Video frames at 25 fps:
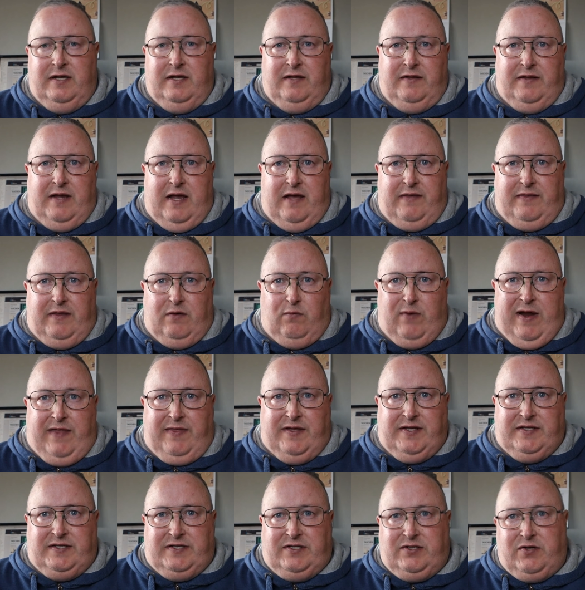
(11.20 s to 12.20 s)
Now the
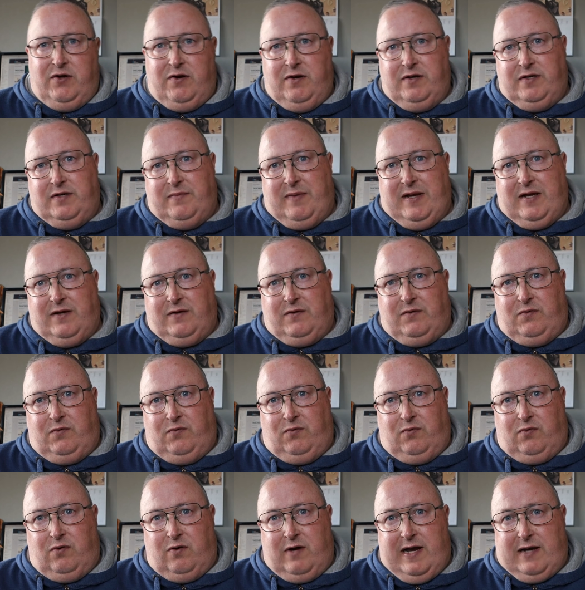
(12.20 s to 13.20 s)
weather's turned a bit
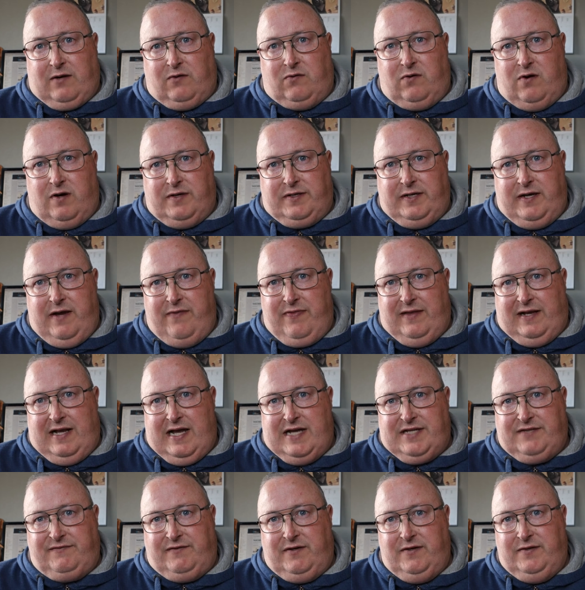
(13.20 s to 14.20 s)
grotty in the
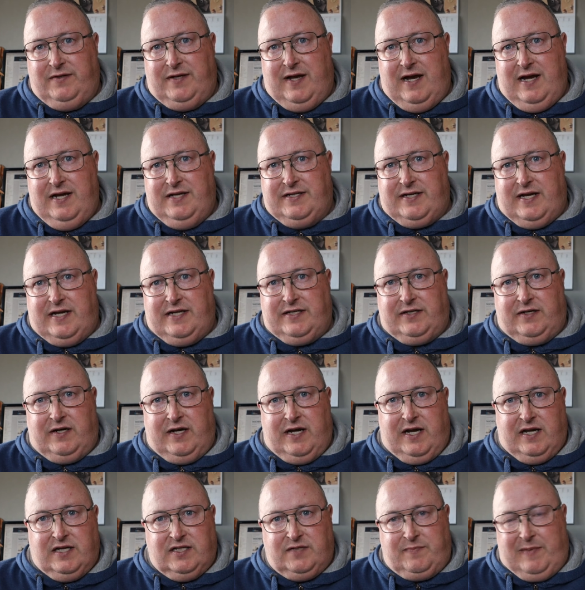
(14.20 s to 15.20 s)
last few days as I
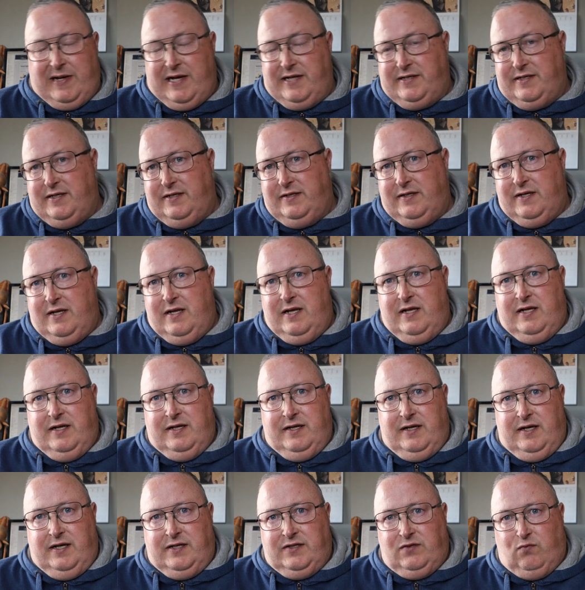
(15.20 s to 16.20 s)
expected.
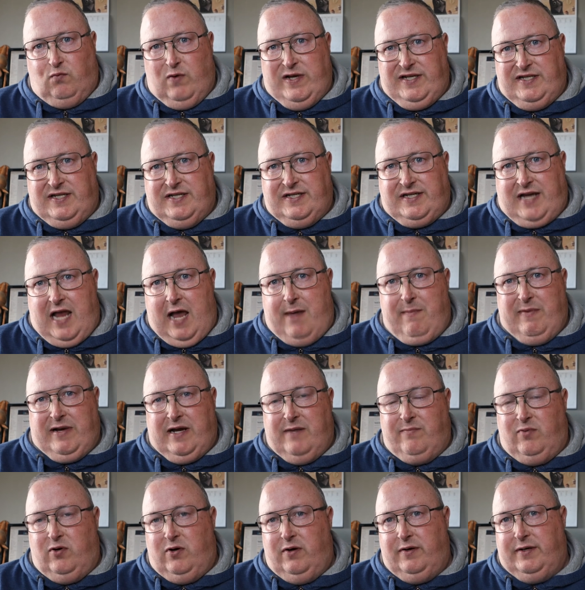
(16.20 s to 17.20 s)
Yes, winter's coming
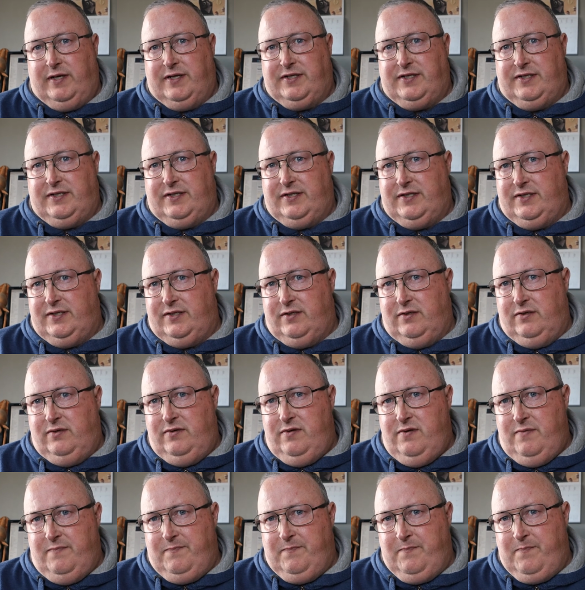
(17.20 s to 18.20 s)
upon us
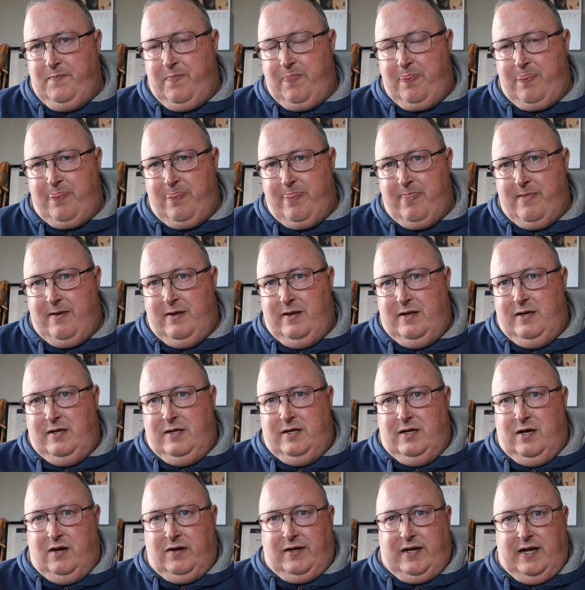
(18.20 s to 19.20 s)
soon.
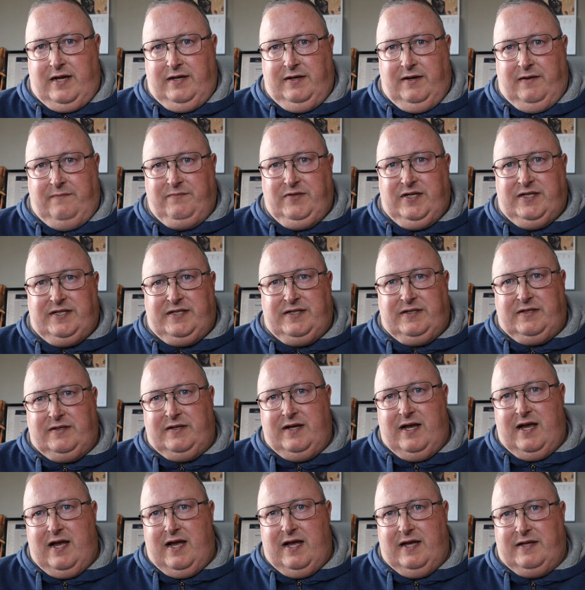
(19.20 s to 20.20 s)
Okay, yeah, I'm just
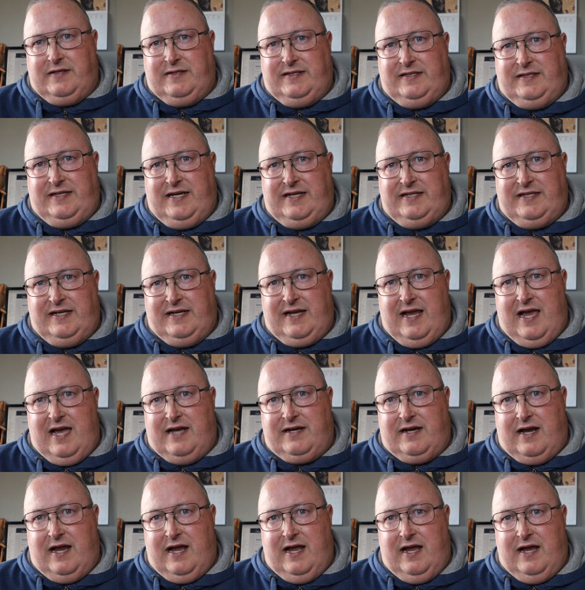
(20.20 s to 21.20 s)
testing
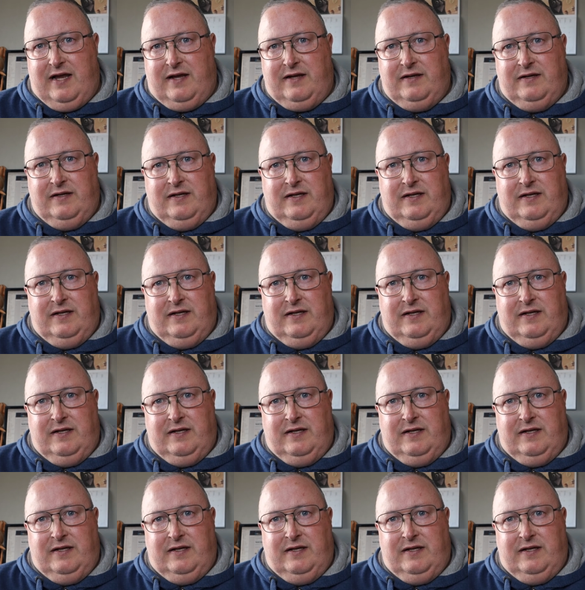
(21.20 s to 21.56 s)
out a